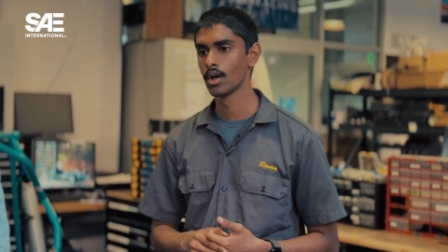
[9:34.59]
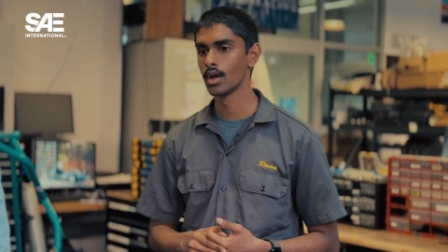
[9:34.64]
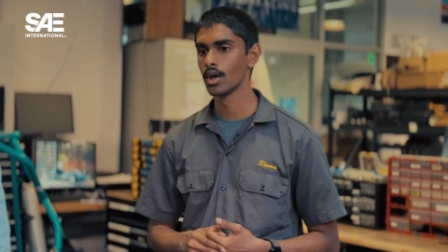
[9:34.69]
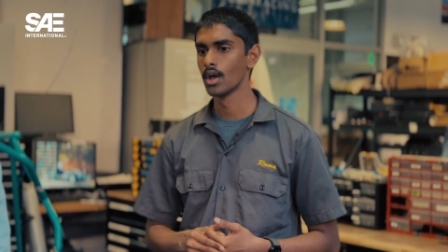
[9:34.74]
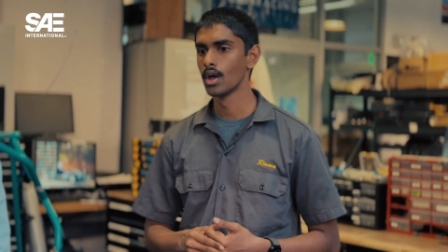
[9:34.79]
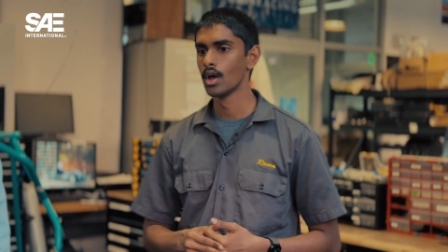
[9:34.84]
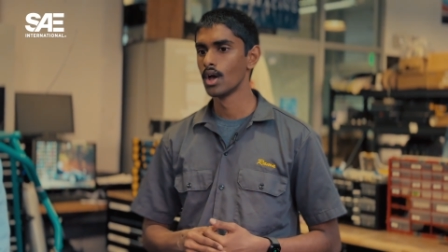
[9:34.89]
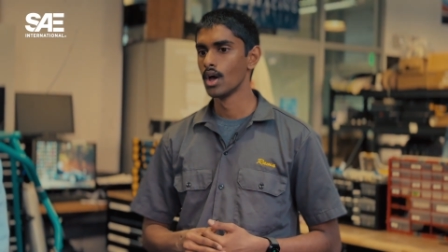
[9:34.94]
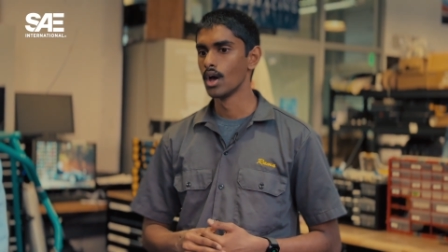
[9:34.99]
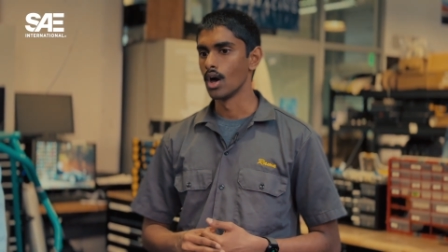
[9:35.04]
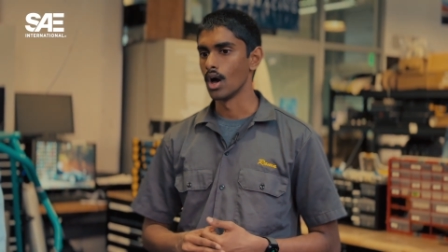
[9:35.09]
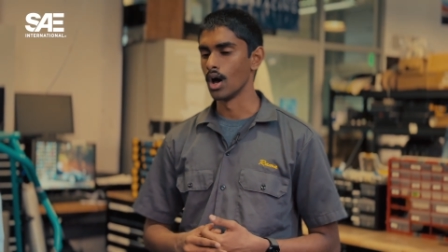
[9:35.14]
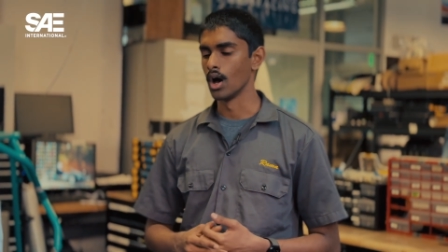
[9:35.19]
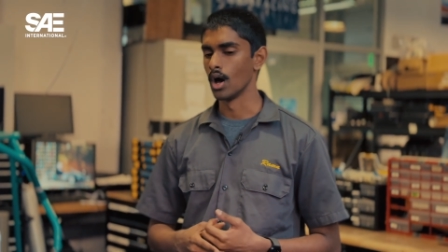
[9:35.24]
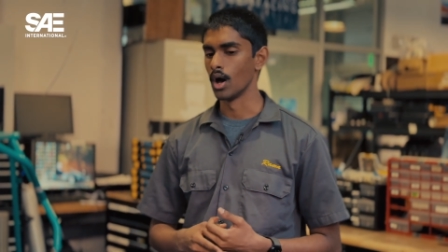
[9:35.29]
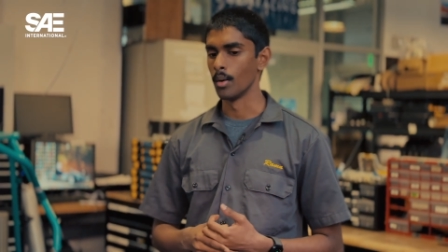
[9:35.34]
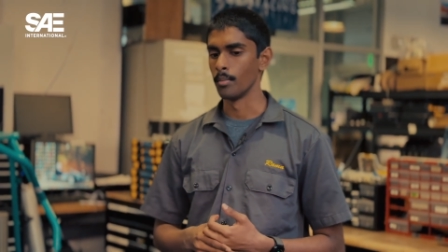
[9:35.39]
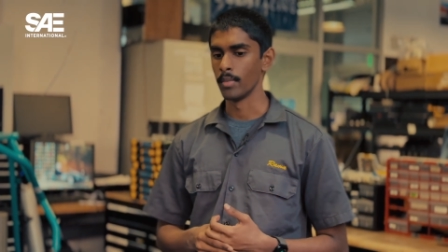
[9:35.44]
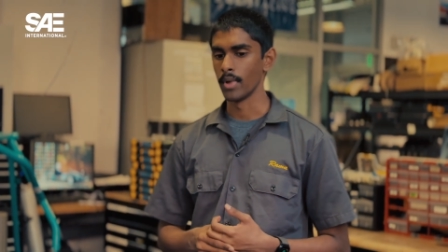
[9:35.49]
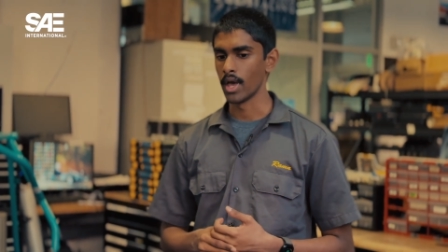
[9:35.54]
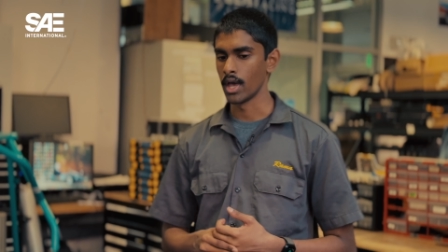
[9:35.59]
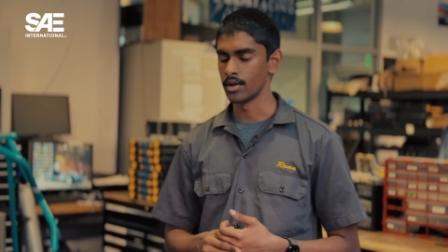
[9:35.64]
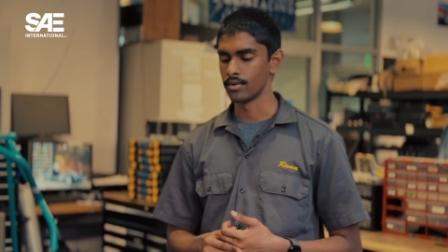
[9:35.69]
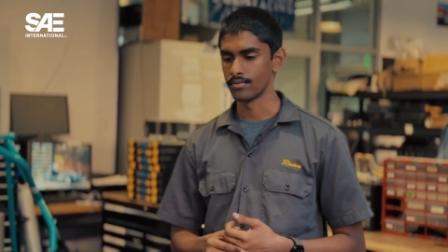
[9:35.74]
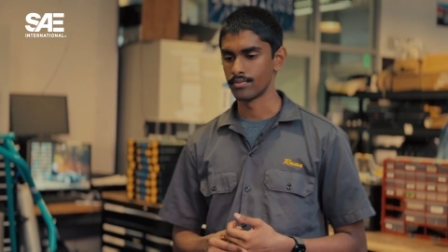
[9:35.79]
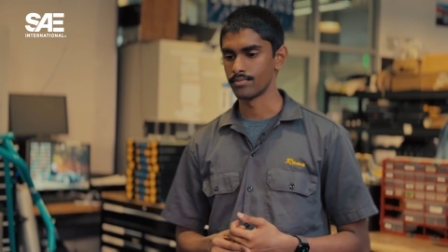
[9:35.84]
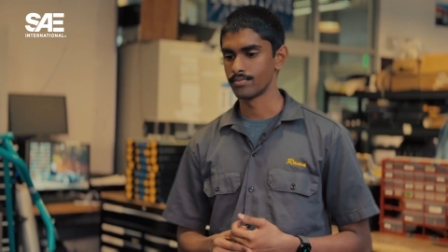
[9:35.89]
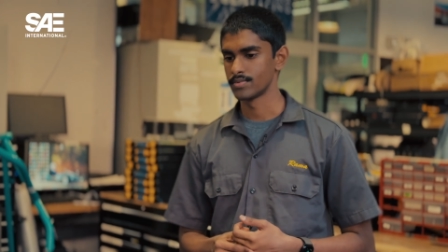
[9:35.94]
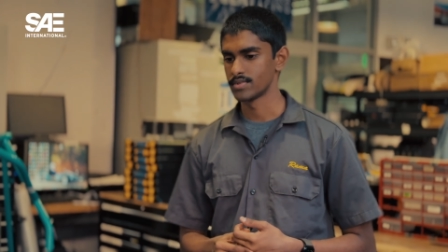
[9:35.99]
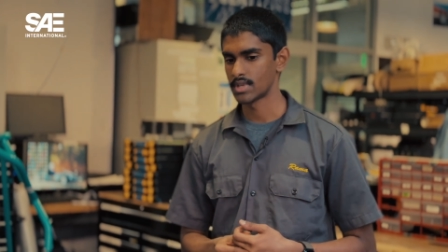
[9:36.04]
Mm-hmm. Um,
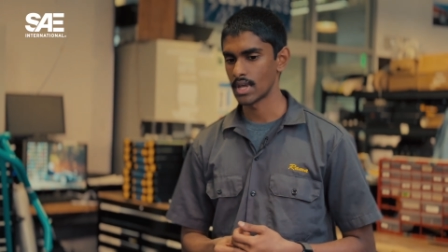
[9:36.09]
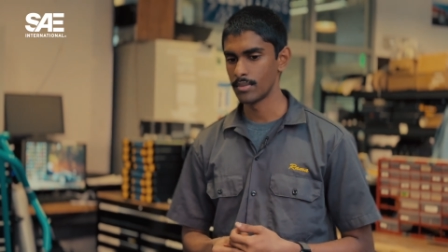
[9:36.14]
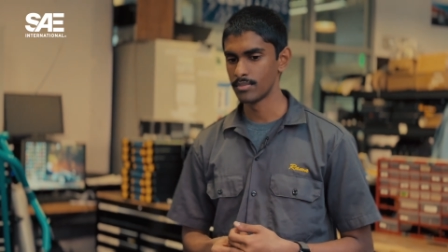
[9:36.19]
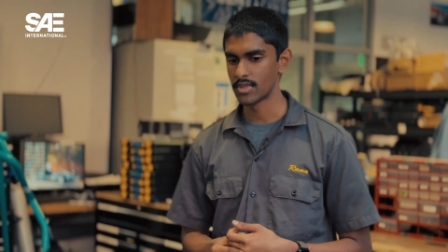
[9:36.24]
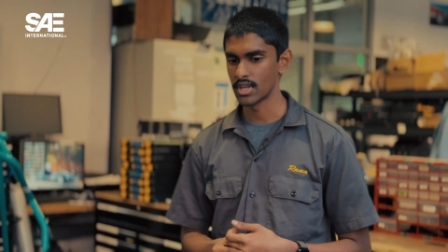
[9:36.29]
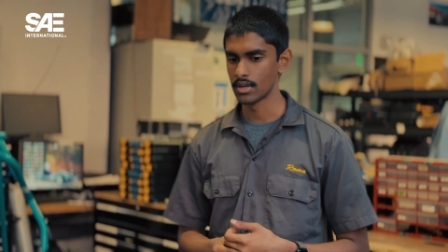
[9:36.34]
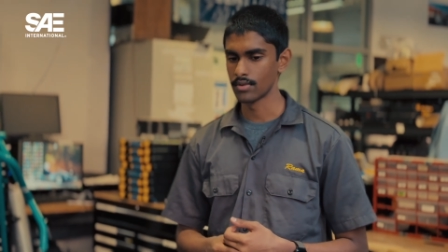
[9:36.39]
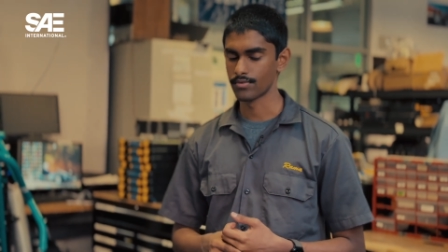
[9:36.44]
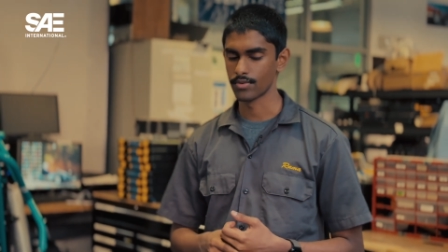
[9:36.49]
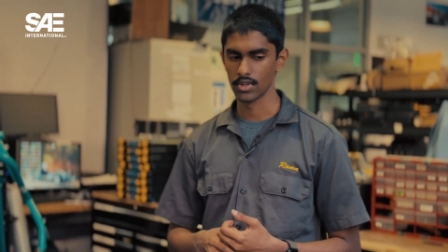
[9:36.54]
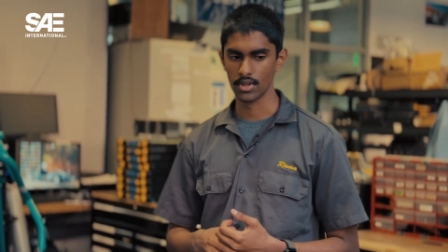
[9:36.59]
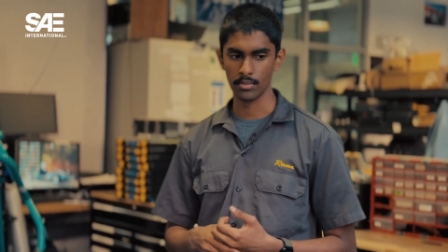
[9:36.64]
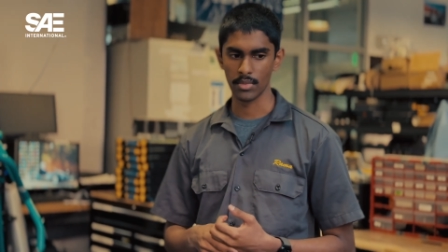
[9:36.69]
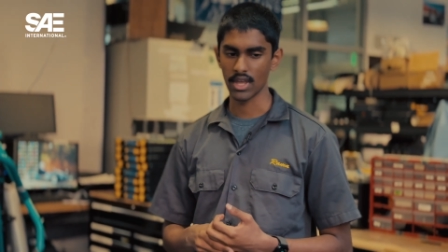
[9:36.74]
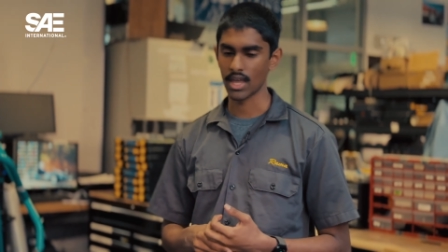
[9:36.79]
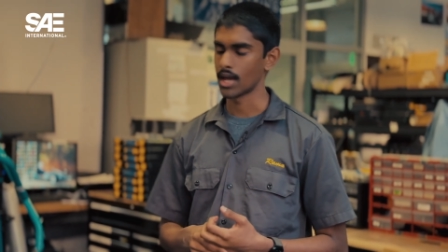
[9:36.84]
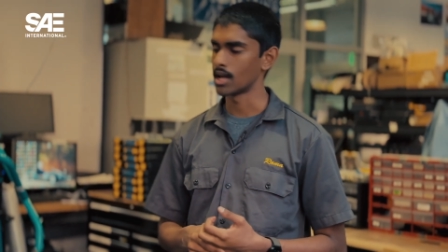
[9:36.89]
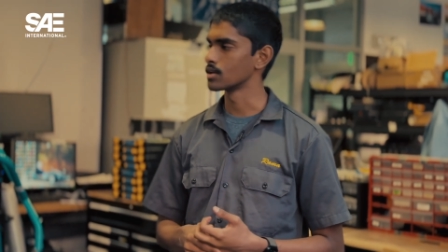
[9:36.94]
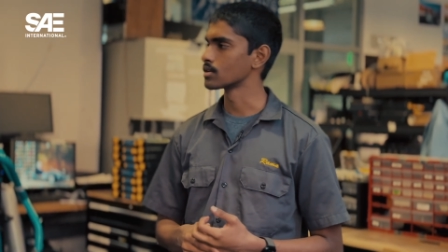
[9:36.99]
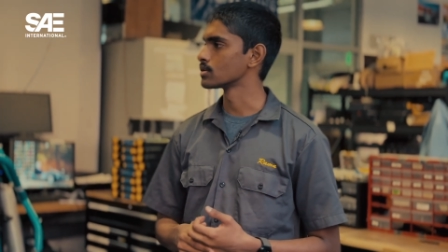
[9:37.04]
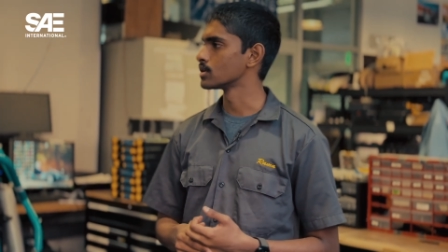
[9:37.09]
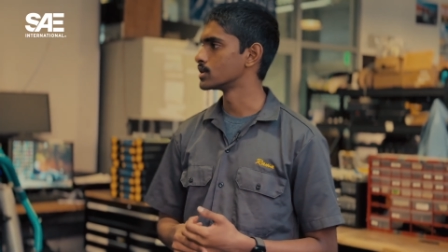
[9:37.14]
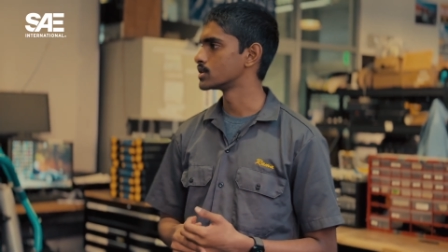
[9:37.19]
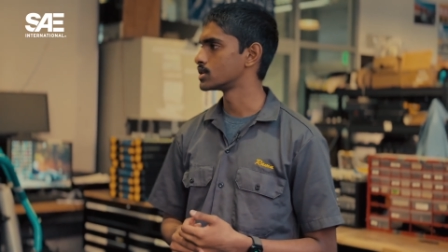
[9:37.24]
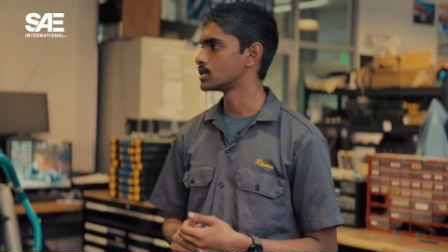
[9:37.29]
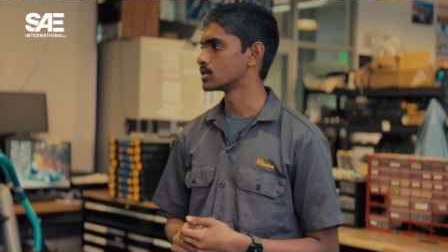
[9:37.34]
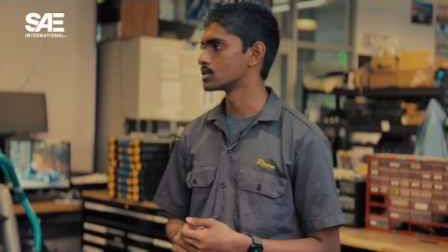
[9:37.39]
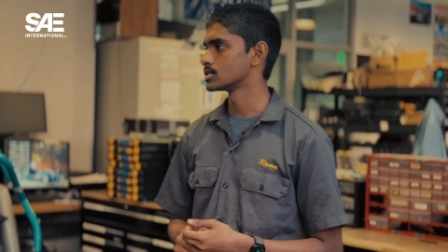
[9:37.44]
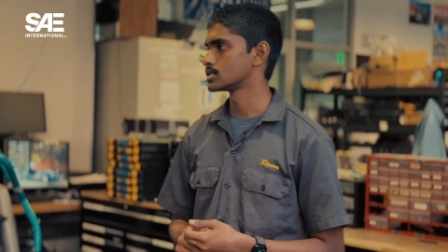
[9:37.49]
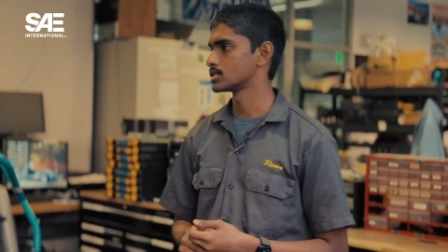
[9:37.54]
and same thing for the mechanical
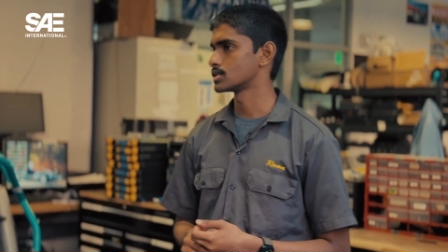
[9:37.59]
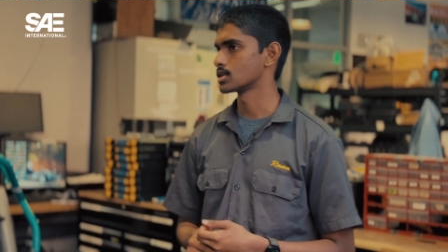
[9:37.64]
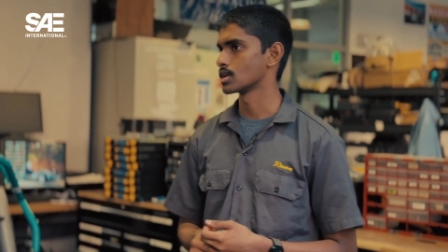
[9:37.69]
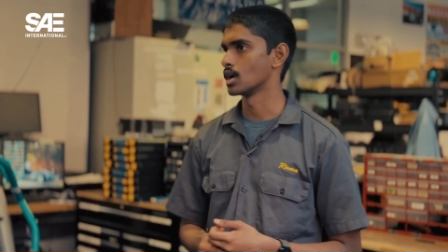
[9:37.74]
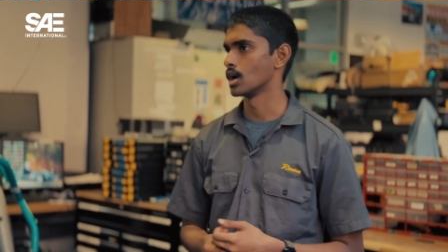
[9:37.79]
engineers.